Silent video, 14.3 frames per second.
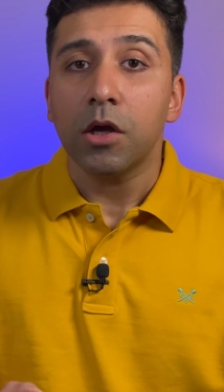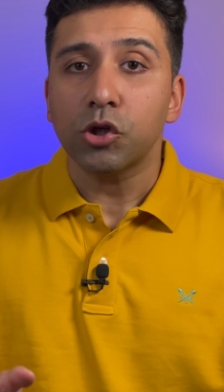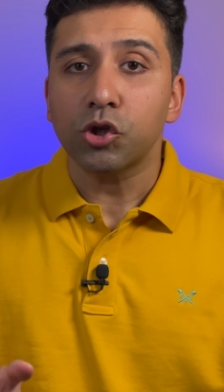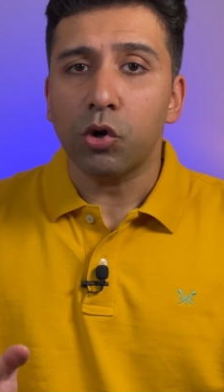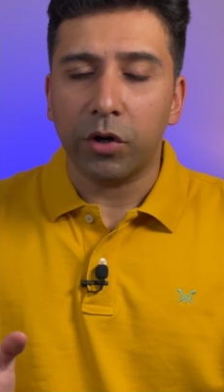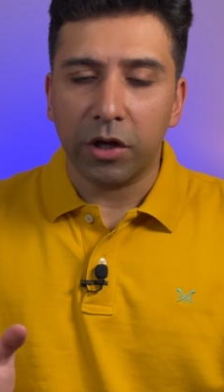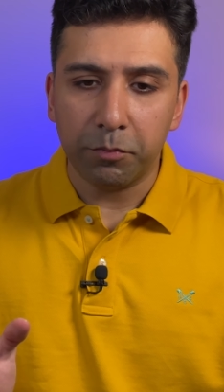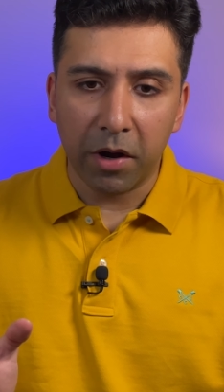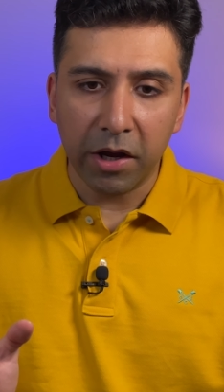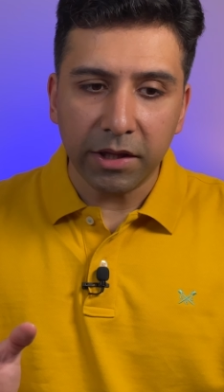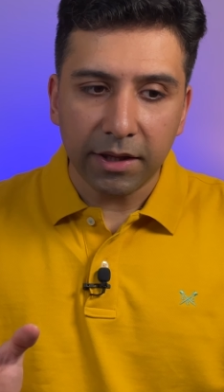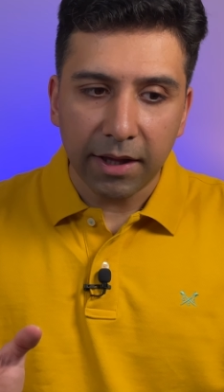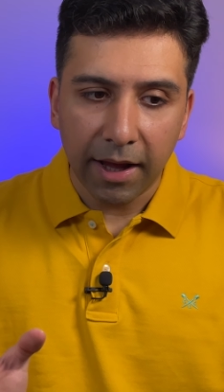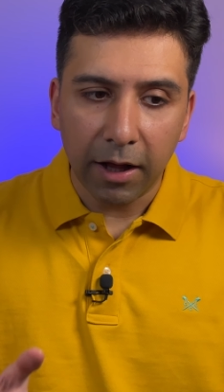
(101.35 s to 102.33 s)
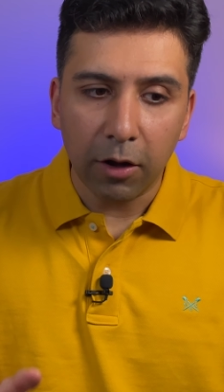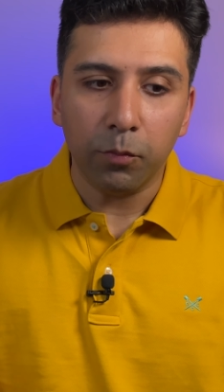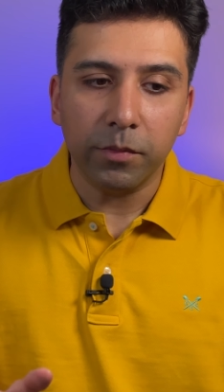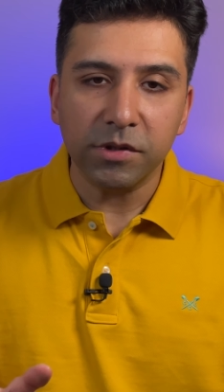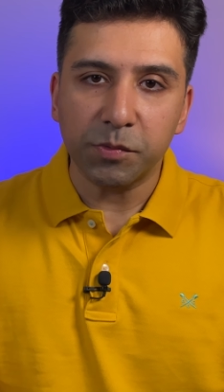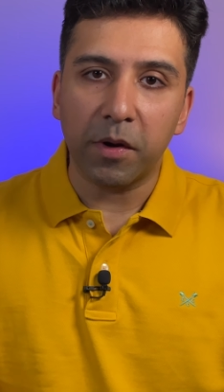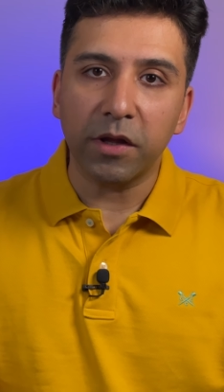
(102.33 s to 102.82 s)
Sure, it might
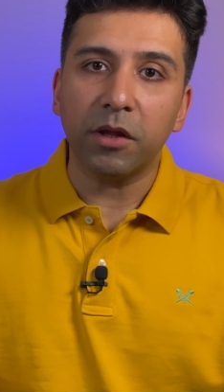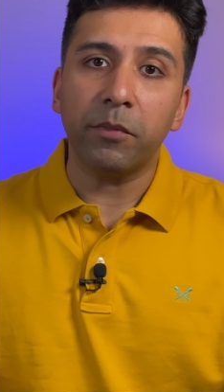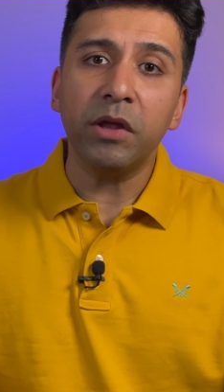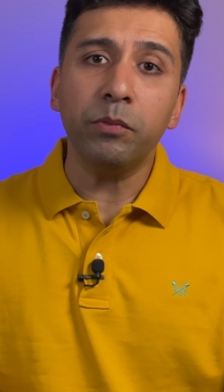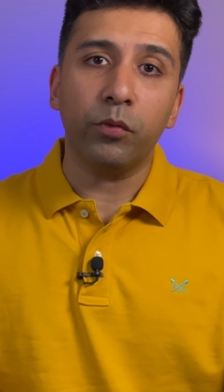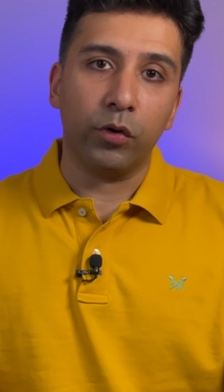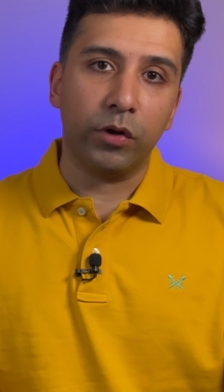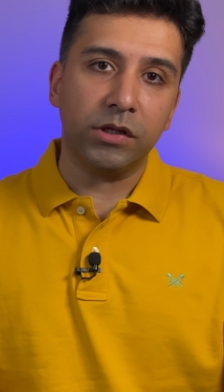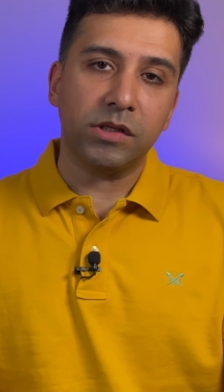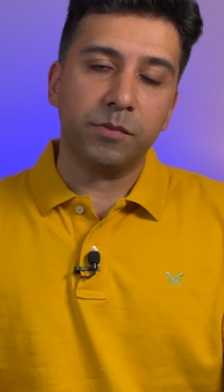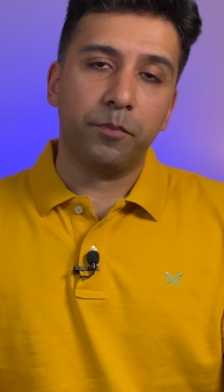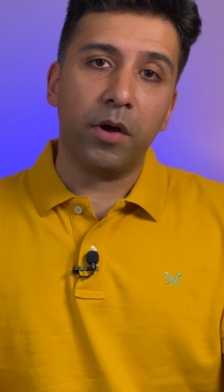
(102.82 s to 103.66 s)
help spot the main points,